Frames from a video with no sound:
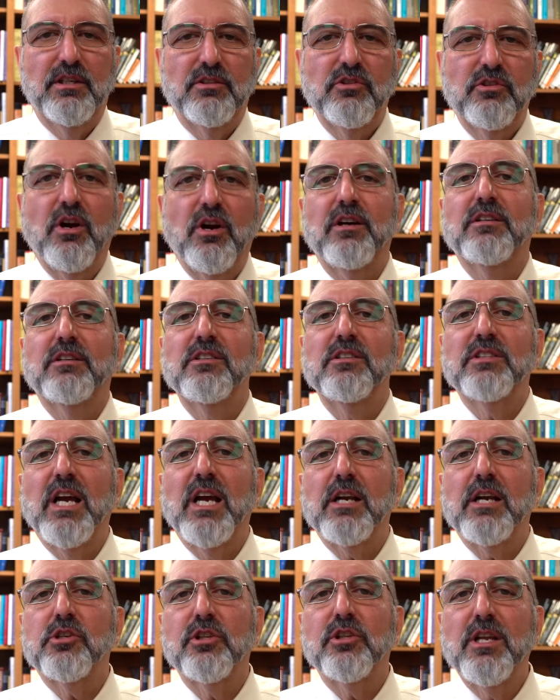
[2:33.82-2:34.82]
Darkness
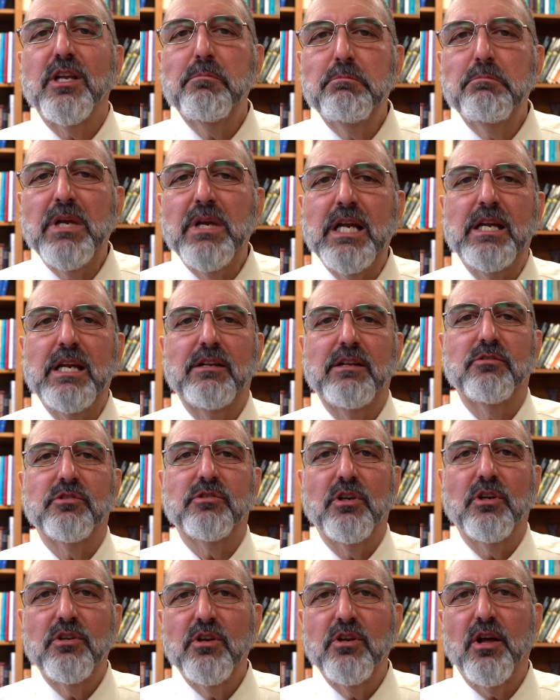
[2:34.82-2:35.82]
actually means
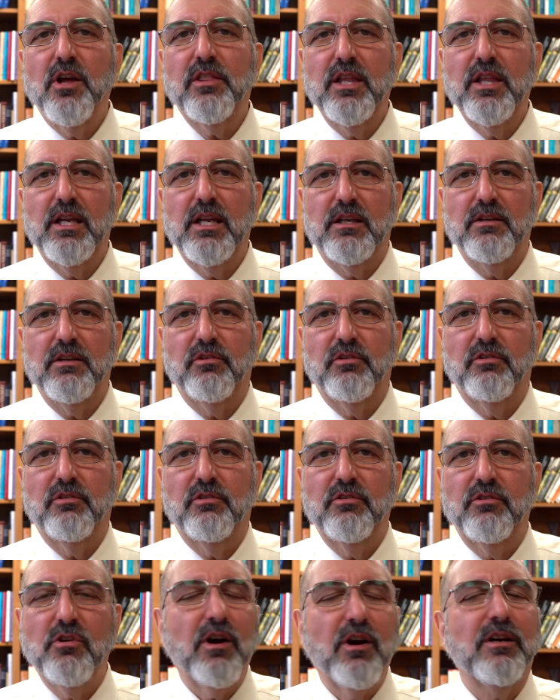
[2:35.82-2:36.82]

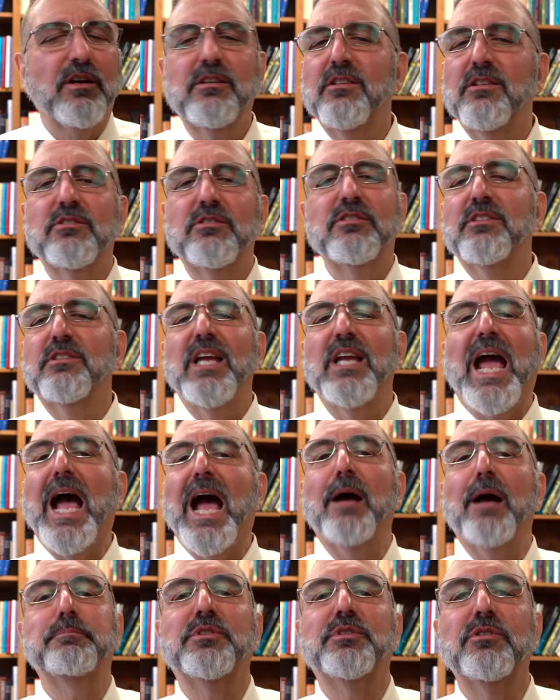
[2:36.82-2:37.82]
nothingness. Darkness is the
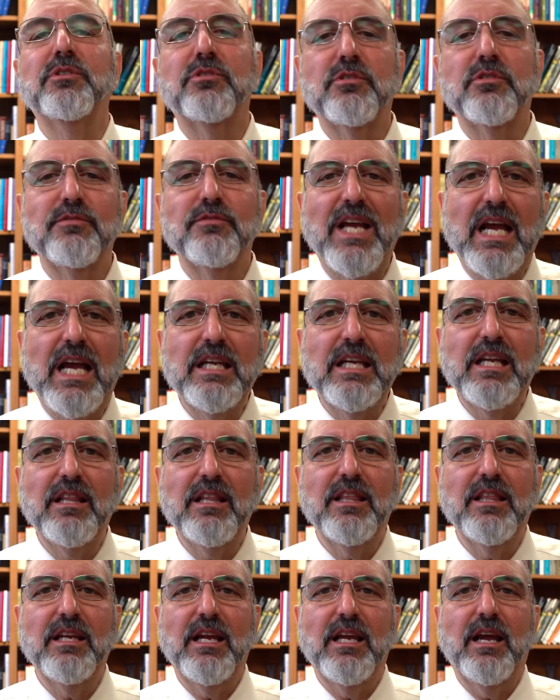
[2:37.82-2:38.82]
absence of
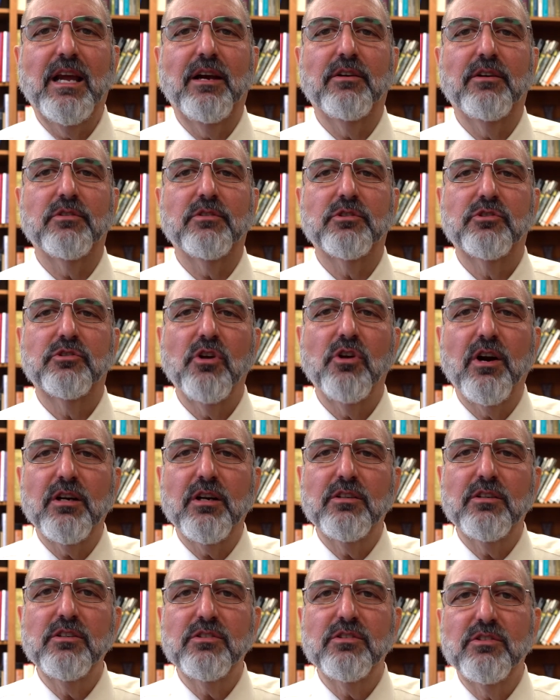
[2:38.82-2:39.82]
anything else.
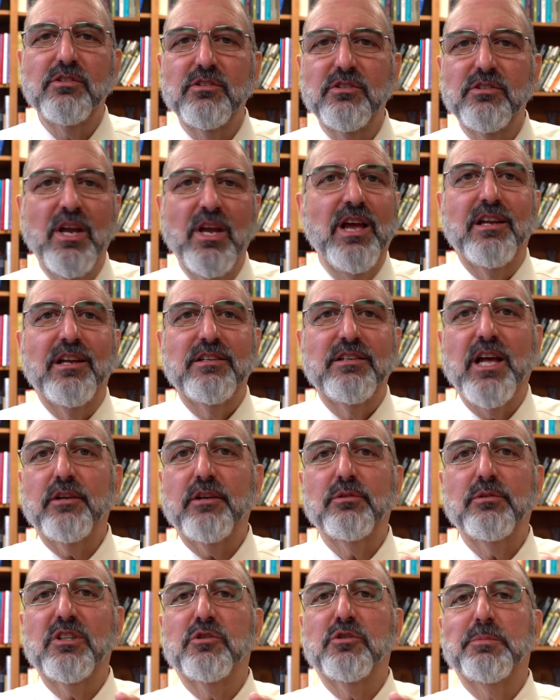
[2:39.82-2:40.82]
Darkness is not
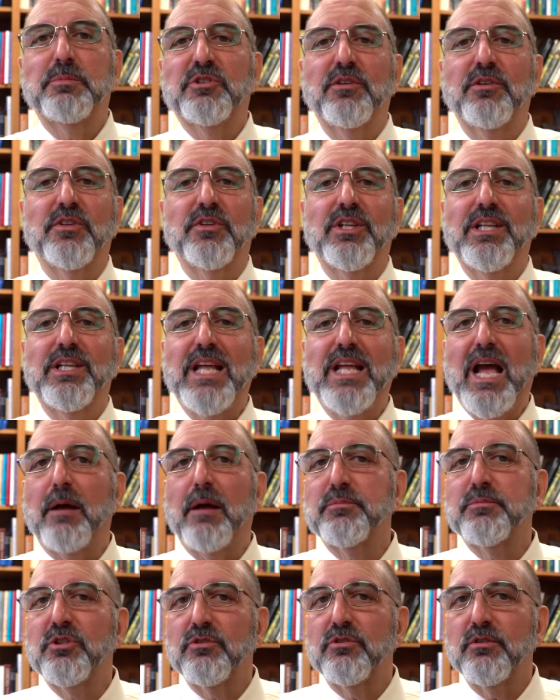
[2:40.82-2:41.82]
only specifically the
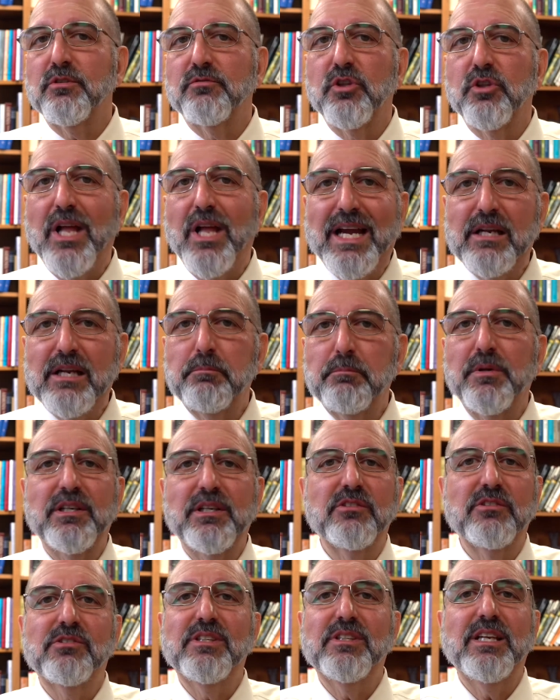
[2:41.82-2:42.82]
absence of light, but
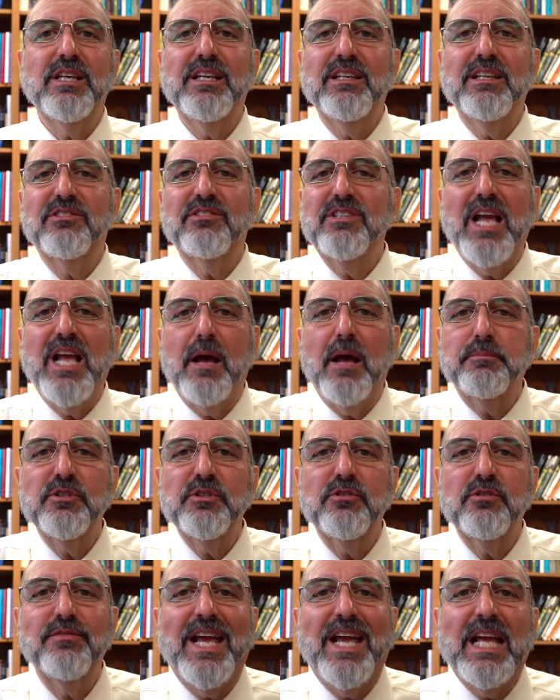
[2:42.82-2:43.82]
it's the
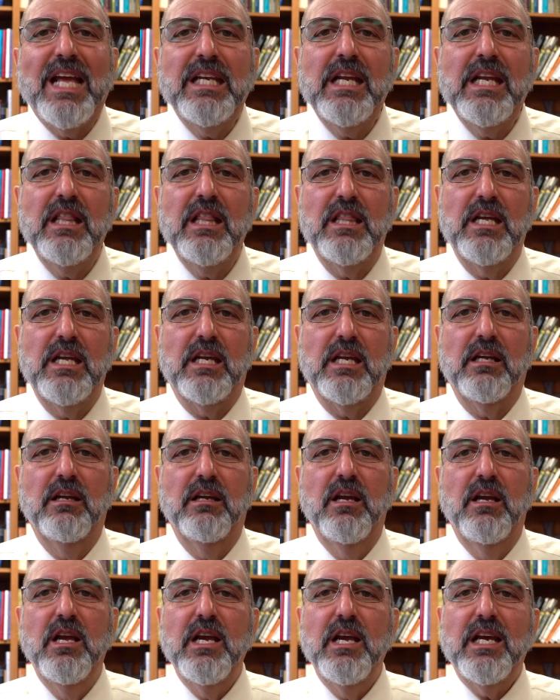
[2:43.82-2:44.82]
absence of anything.
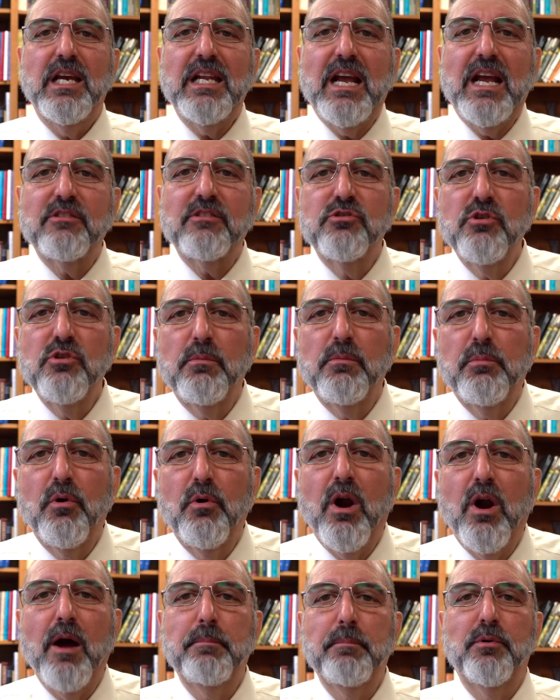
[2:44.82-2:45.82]
It has no
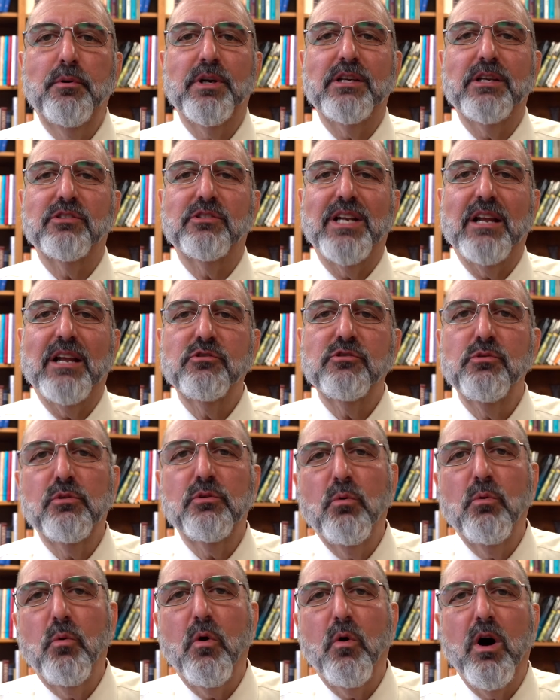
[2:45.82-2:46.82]
properties. It has no
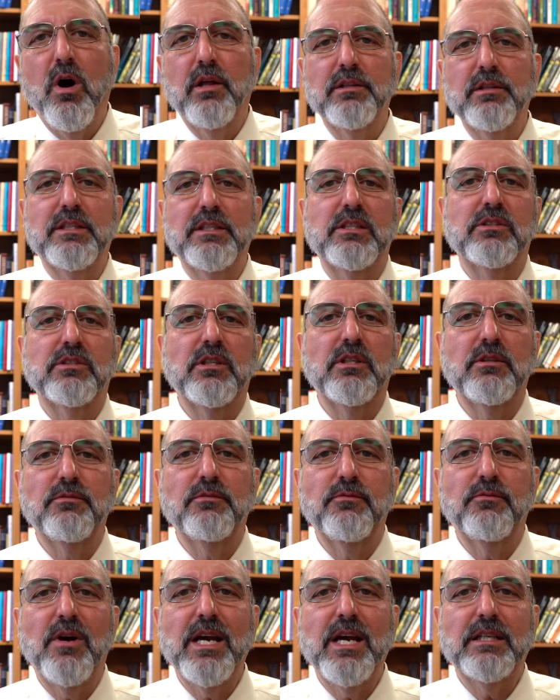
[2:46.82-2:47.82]
qualities to
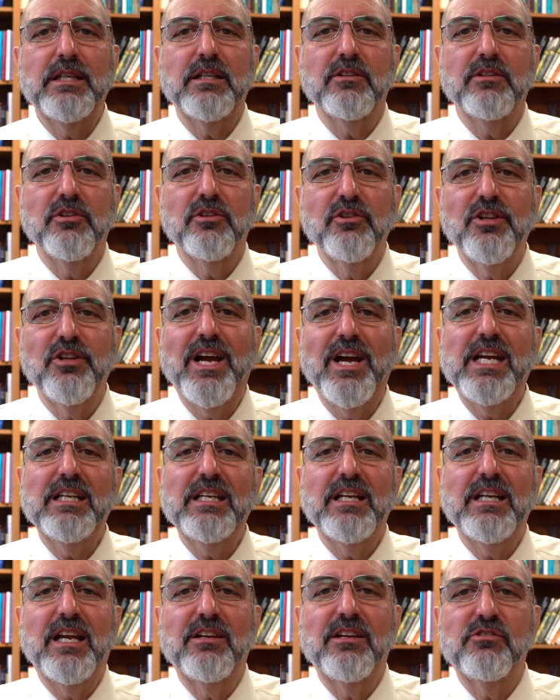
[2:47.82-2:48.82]
define it.
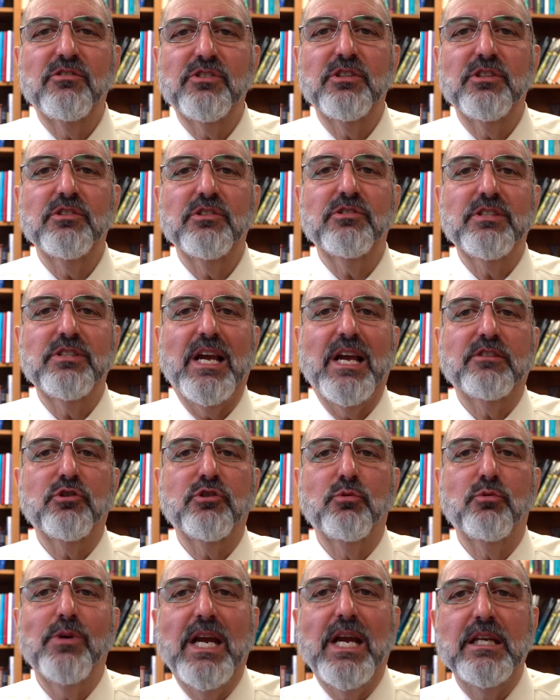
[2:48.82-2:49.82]
Light exists as
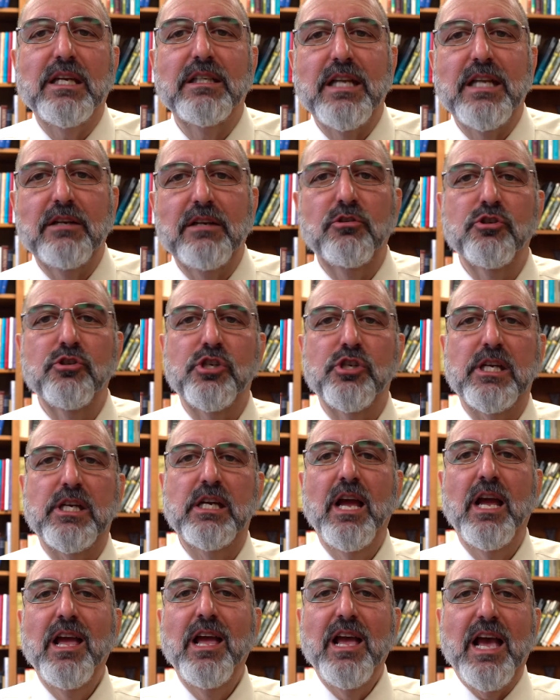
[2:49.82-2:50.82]
created energy
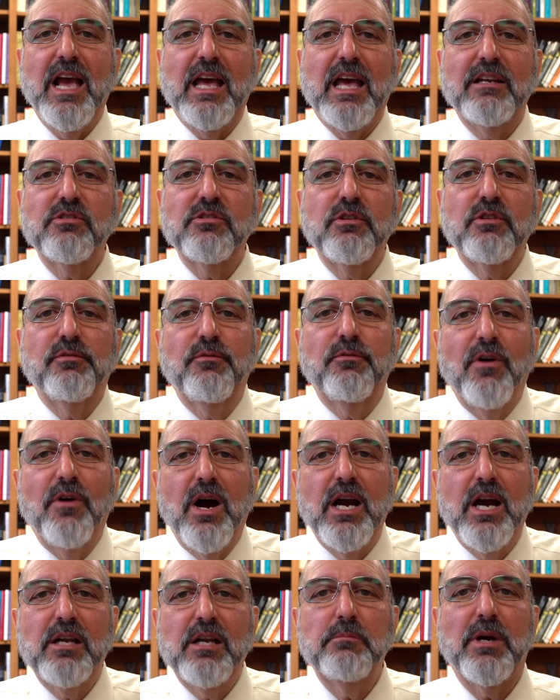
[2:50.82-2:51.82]
and is
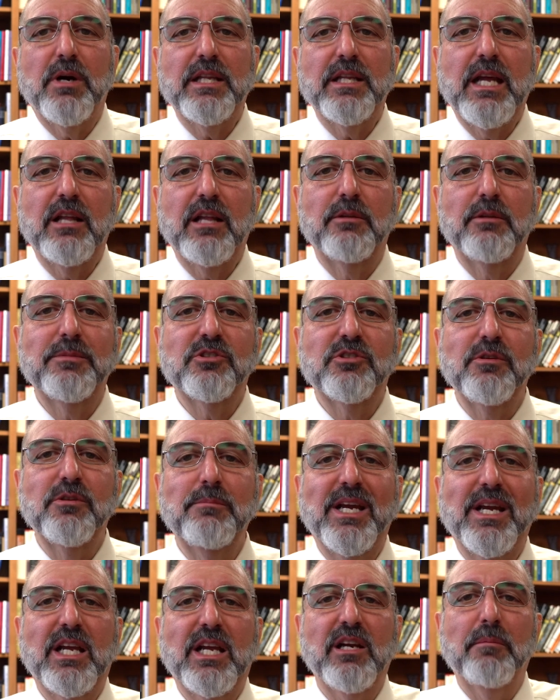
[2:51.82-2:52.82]
defined by the elements that
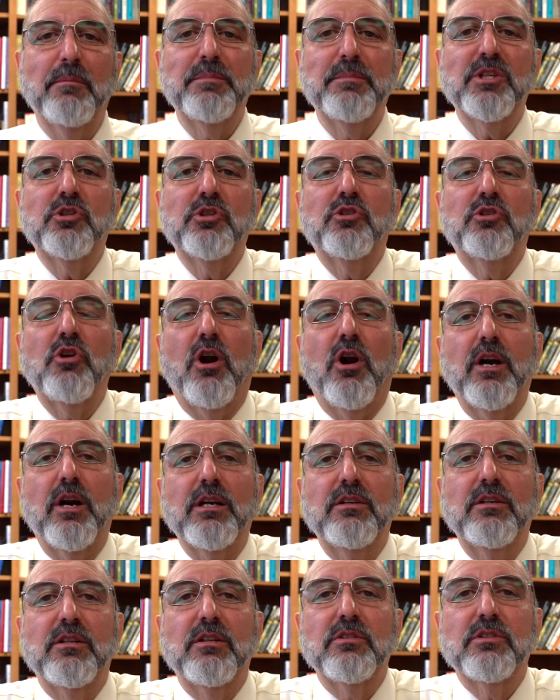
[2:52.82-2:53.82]
make it up, but
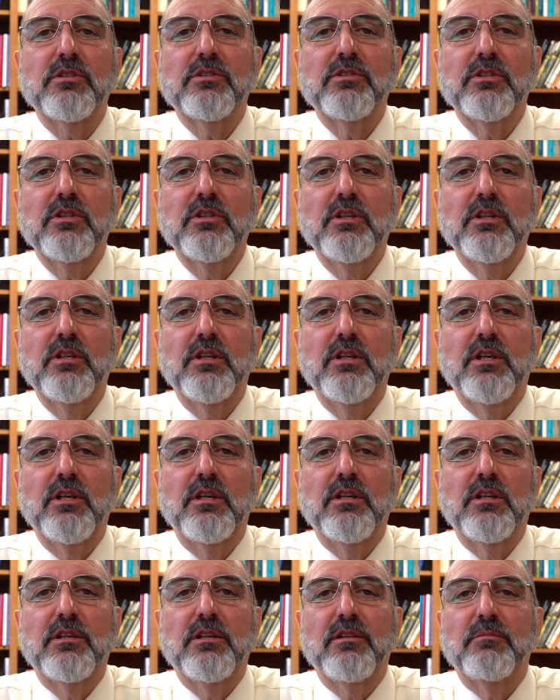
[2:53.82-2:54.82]
darkness
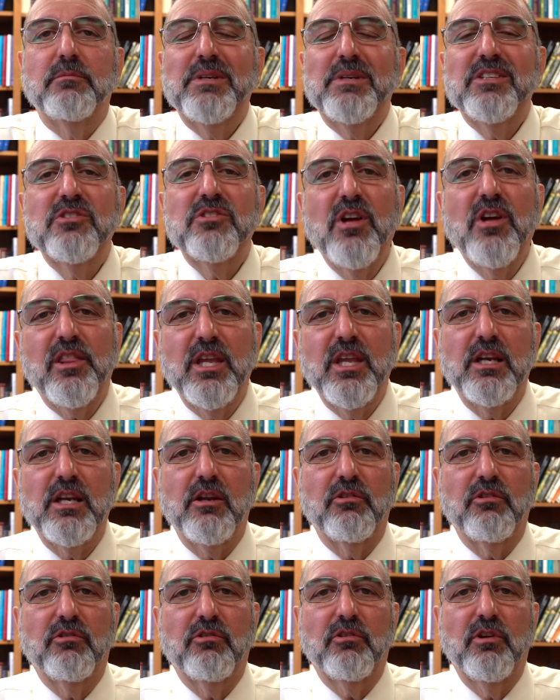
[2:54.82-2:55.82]
means
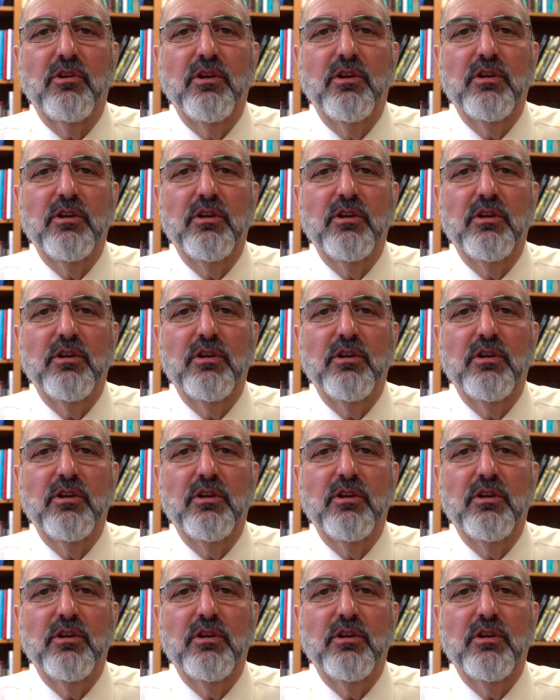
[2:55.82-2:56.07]
nothingness.